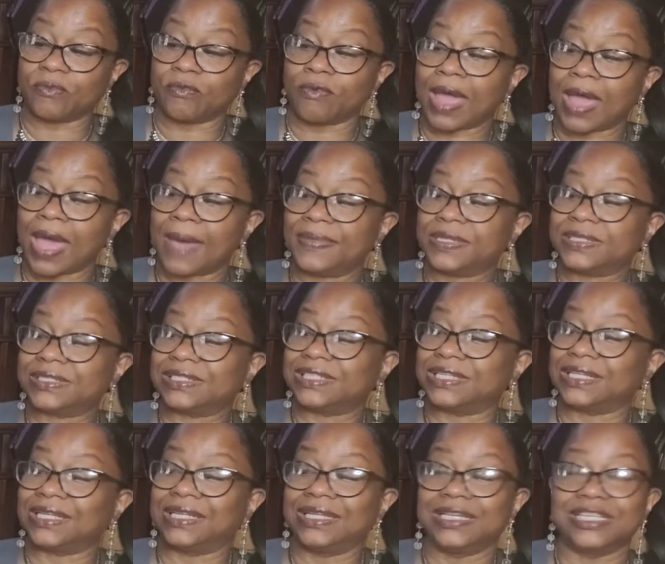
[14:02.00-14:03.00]
Rabbit's
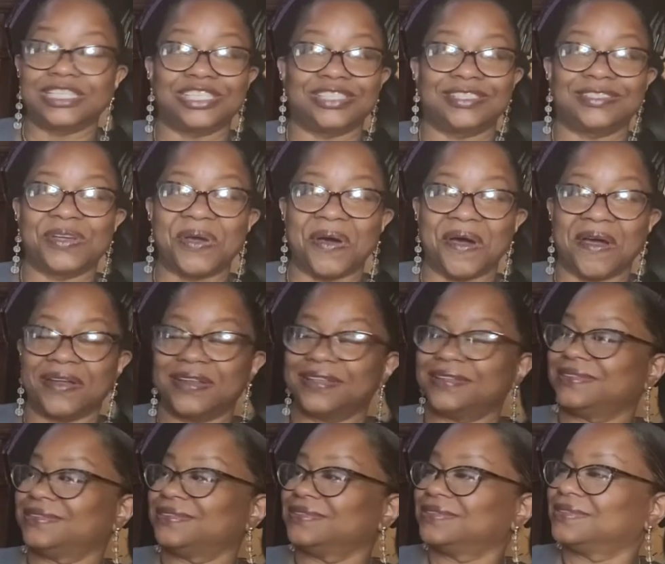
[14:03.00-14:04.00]
delicious
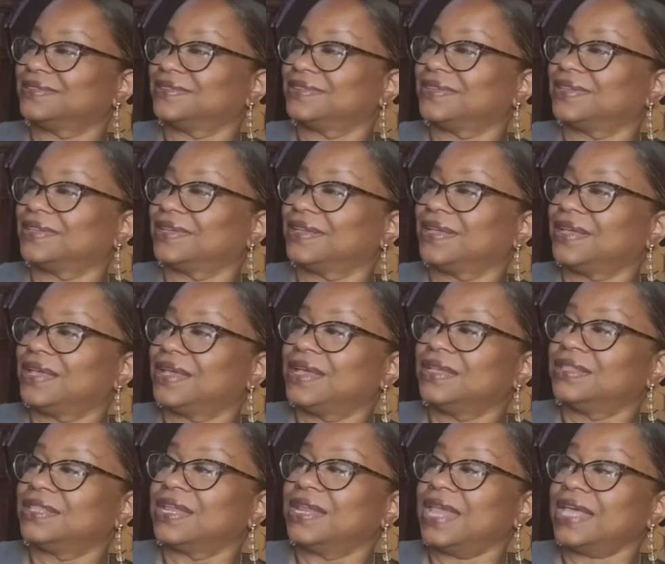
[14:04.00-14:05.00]
garden.
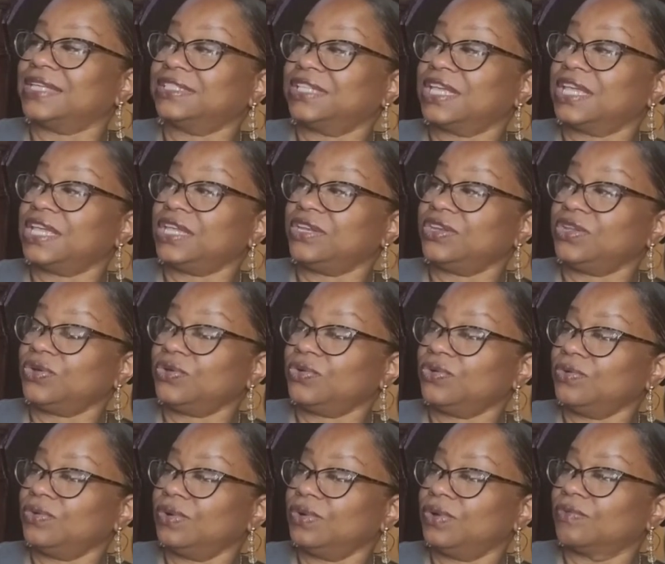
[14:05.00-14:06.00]
The next thing he
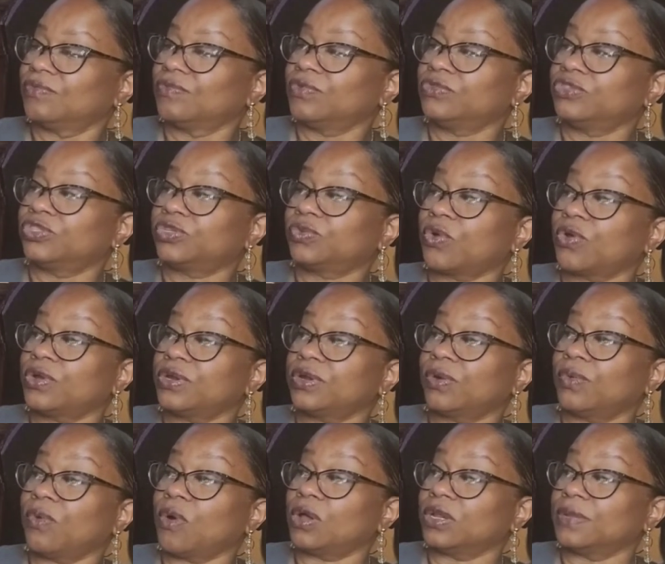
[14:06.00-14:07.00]
knew, Roo squirted a
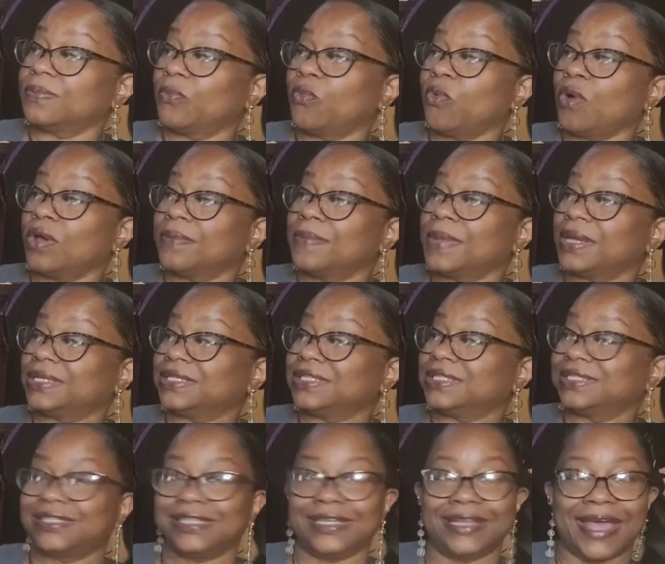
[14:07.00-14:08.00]
watermelon
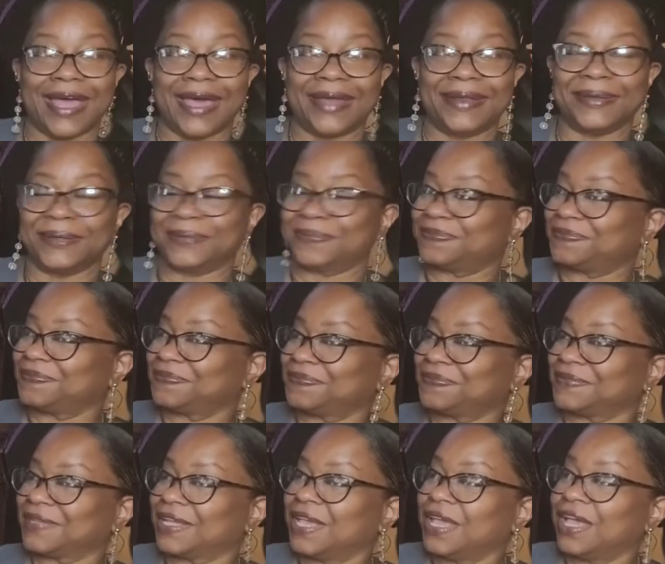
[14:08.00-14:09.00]
seed at him.
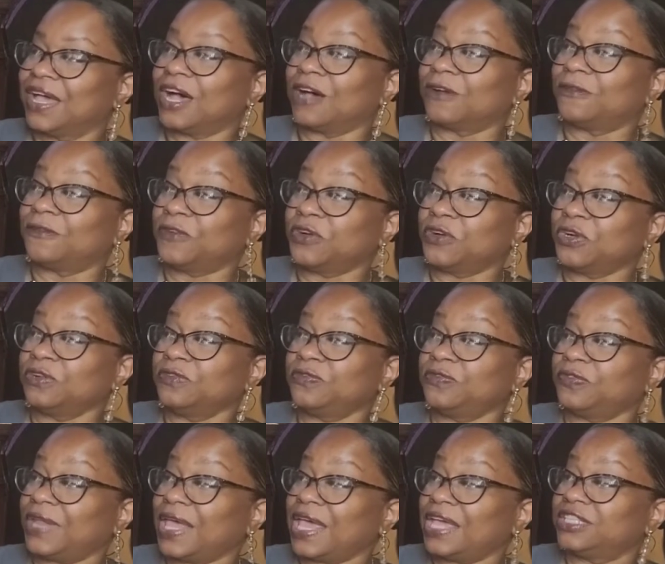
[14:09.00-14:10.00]
A
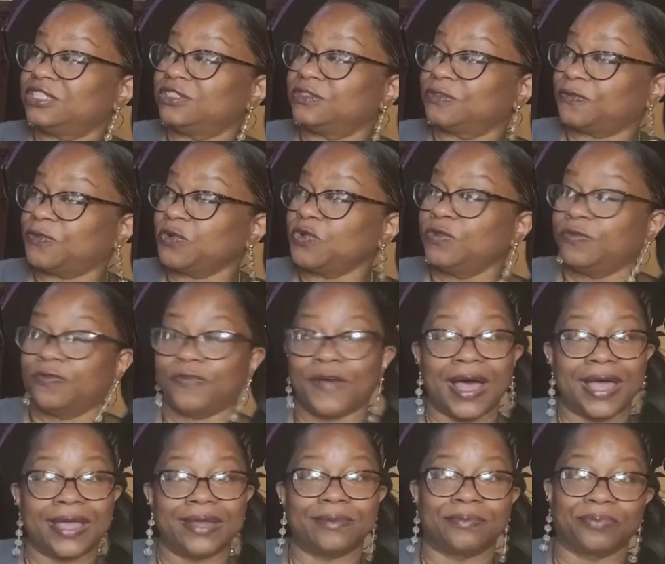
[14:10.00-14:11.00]
full-fledged food
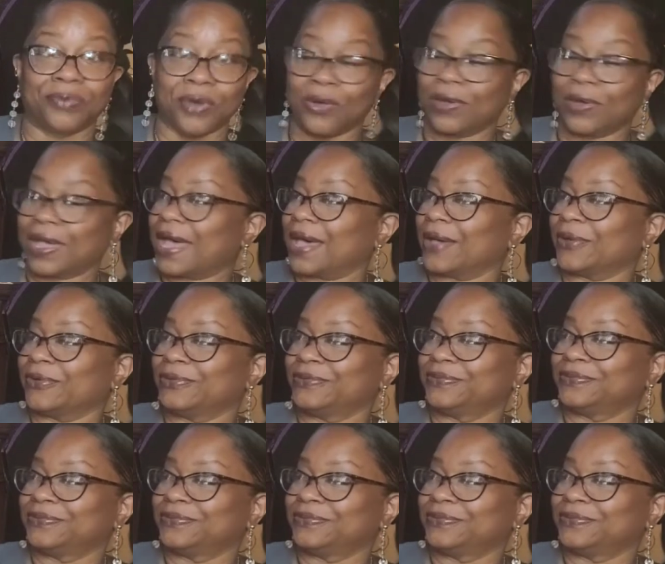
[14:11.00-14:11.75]
fight broke out.